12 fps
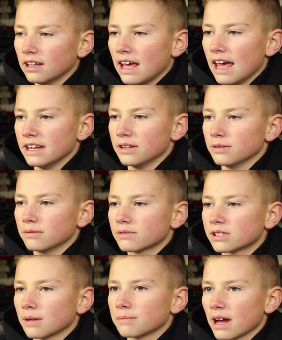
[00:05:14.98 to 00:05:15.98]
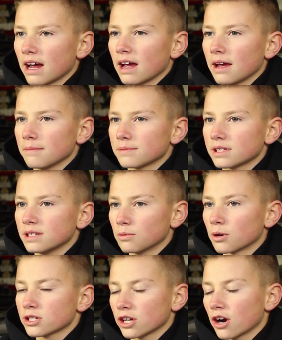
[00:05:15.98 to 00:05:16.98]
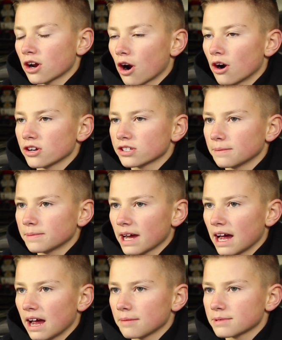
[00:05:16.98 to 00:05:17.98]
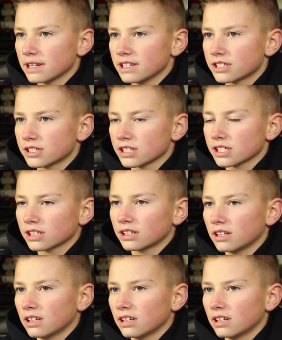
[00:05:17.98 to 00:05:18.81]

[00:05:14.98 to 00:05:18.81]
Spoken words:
And sometimes he works on our cars sometimes, and he's just